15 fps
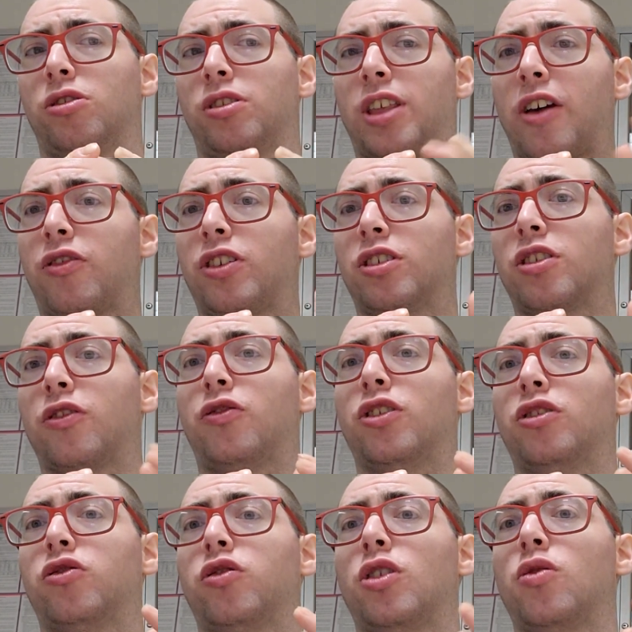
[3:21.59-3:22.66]
definitely the
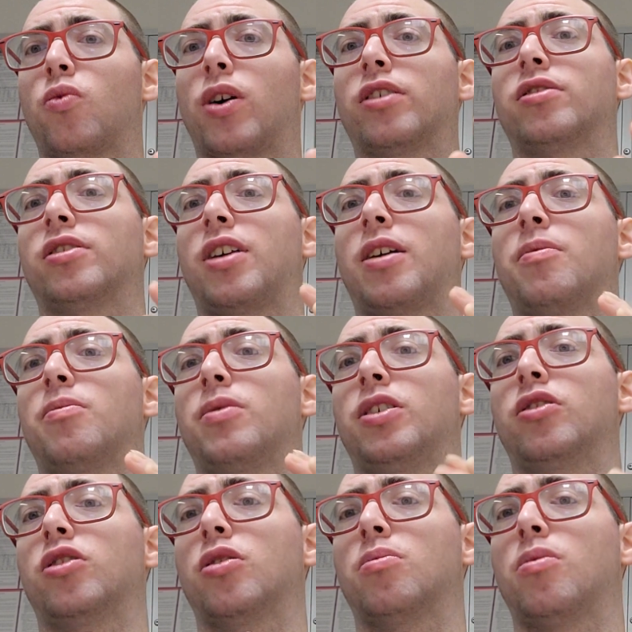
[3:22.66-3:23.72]
first three
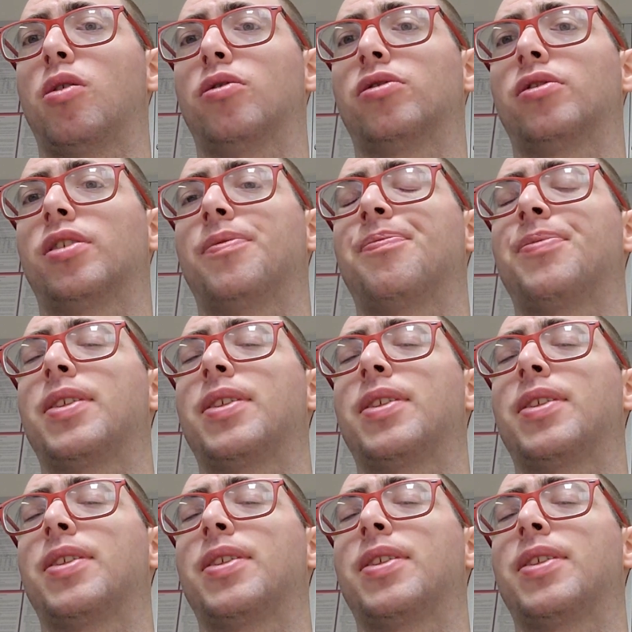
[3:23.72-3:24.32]
resonated the most